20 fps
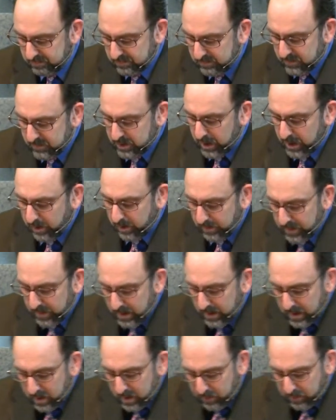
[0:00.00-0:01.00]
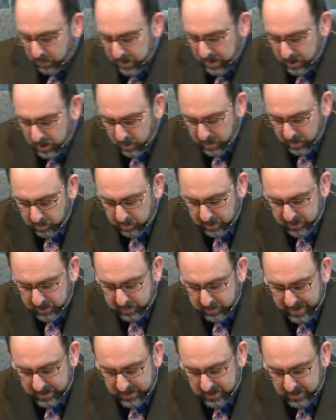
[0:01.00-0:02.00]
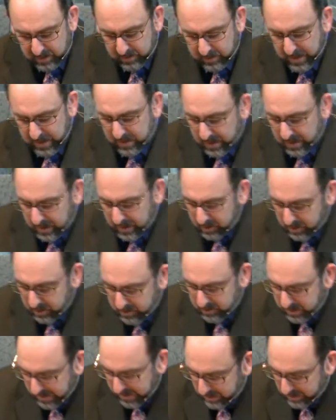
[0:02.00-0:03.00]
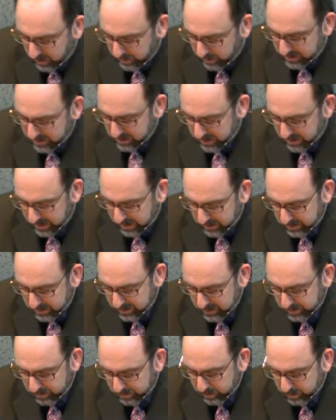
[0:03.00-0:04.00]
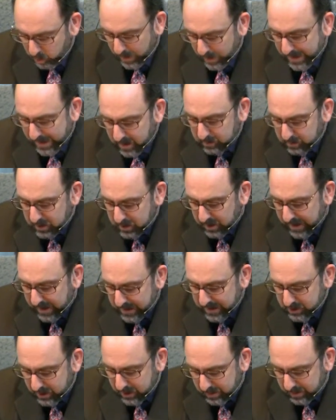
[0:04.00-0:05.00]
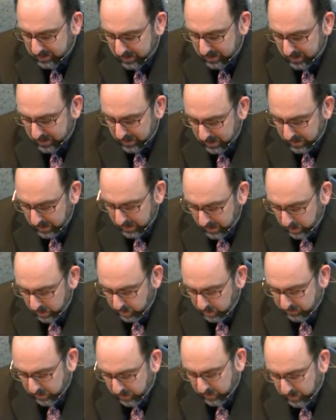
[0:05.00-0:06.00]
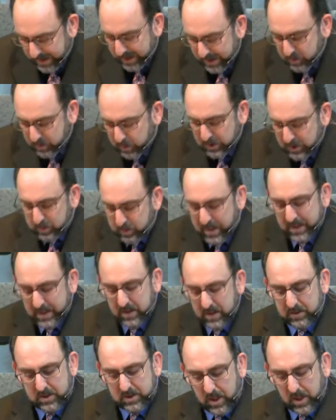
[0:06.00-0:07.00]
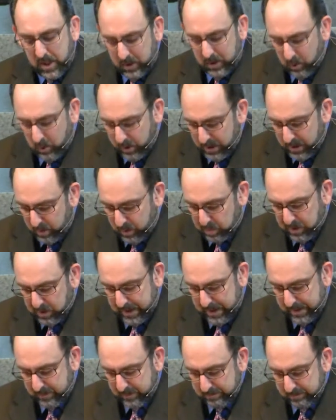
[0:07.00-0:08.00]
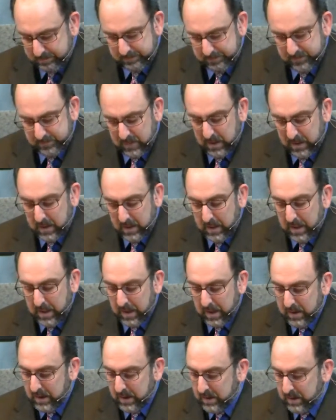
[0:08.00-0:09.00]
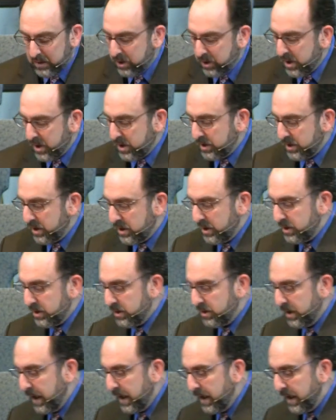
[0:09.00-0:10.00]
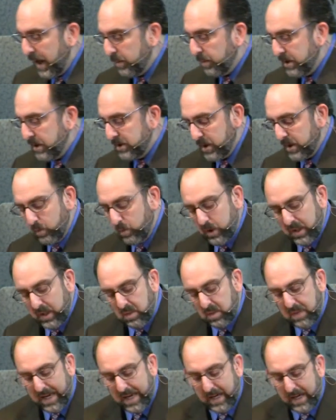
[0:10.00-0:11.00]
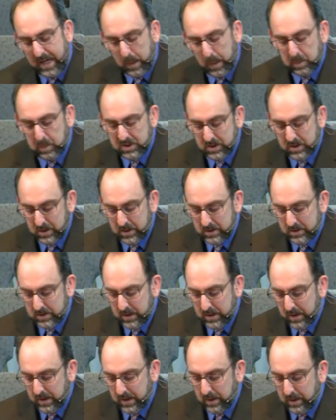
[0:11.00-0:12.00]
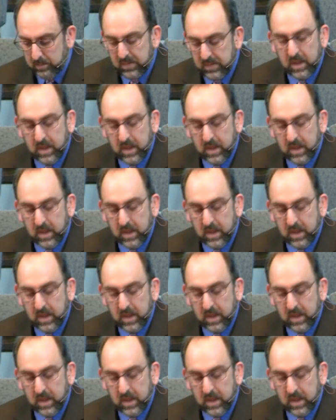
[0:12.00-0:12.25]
So, from a human perspective, I think it looks like coincidence, random selection, but from God's perspective, it's all according to plan. I think the church has just adopted some really bad habits in this area.